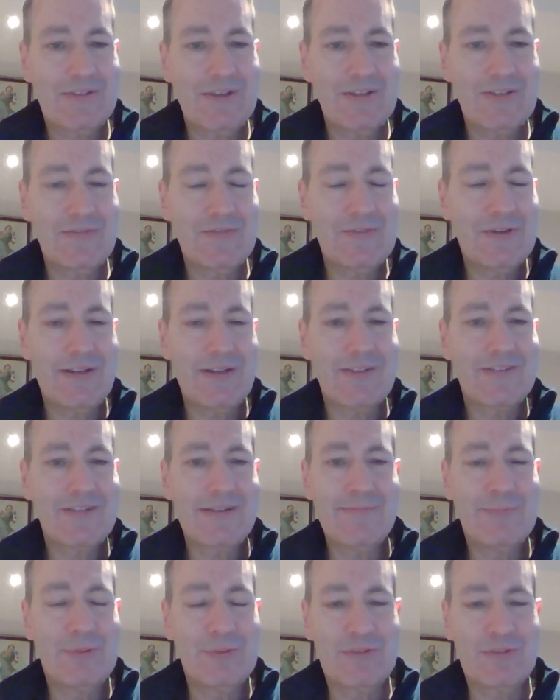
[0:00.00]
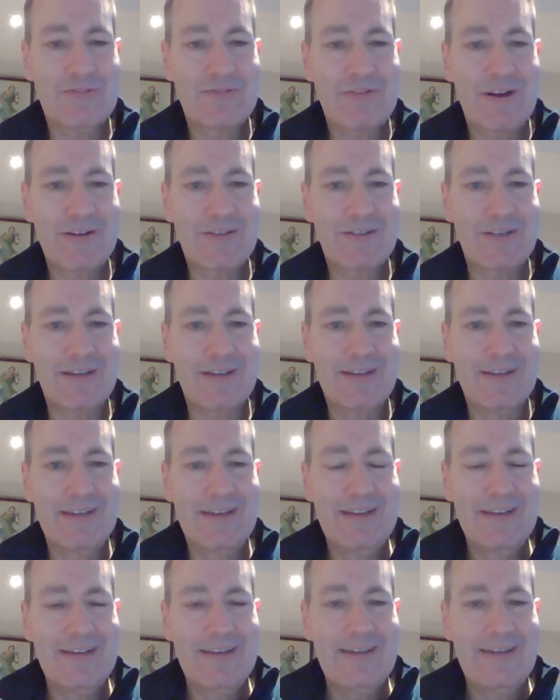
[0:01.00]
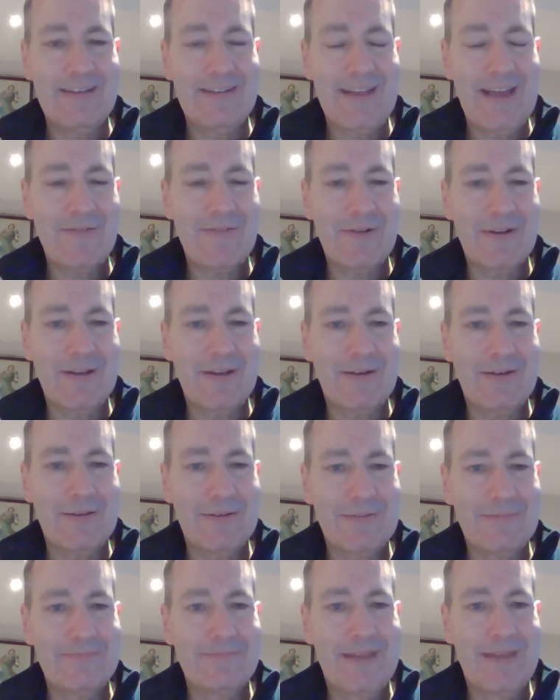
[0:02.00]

It's a very simple structure in that regard.